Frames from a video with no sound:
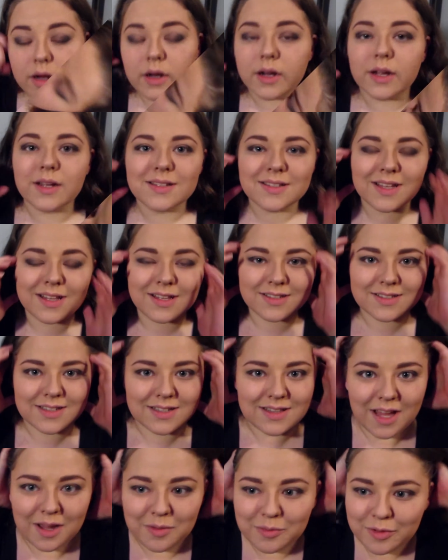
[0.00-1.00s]
Alright, so that looks a
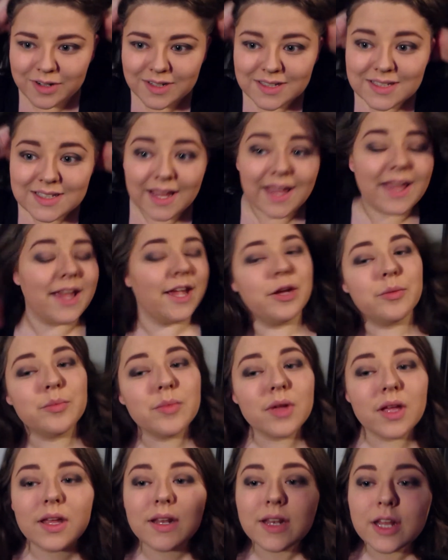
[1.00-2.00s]
lot more tame.
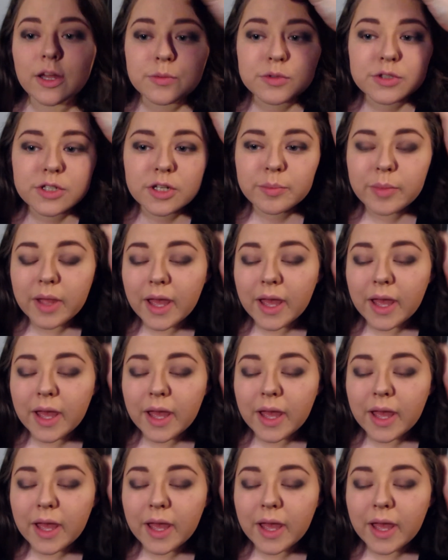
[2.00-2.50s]
And now I'm just gonna